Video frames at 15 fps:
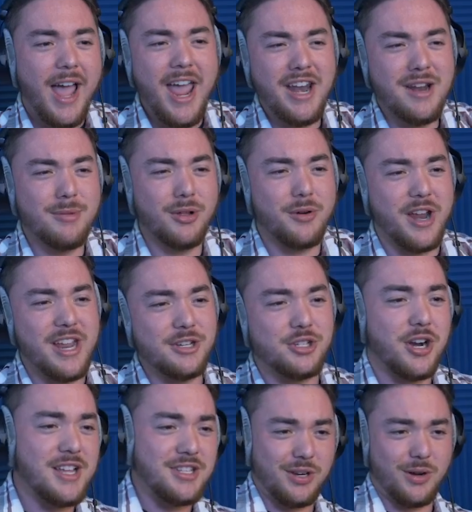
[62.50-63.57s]
animal
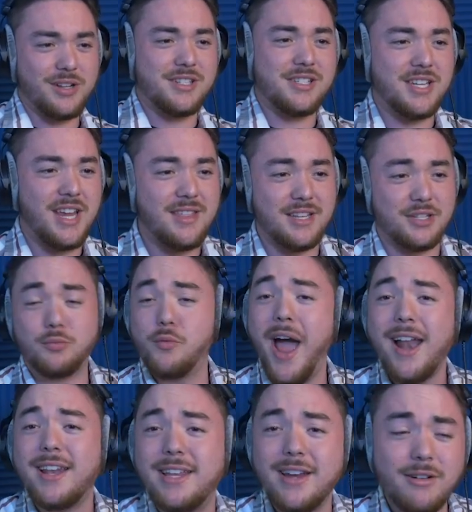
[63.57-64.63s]
ranger. As you can see, this
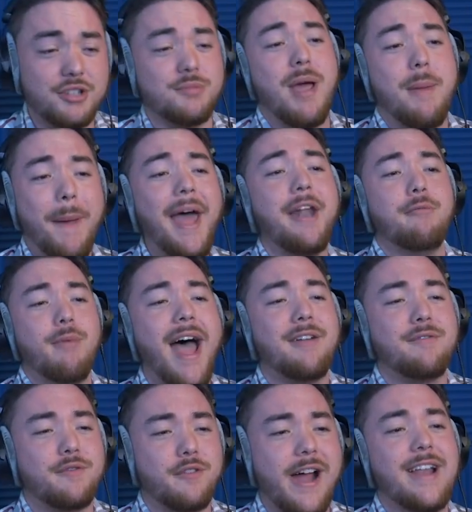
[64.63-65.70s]
rat here is my pet
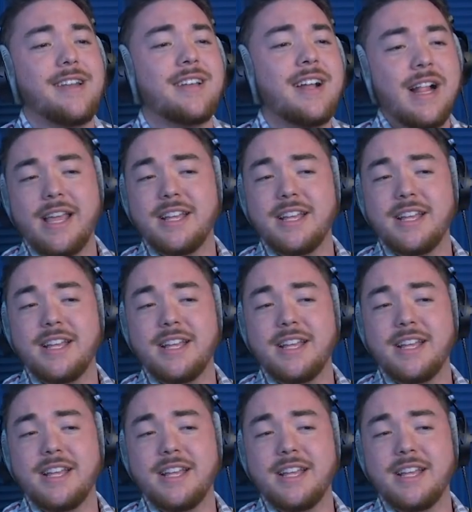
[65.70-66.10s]
rat friend.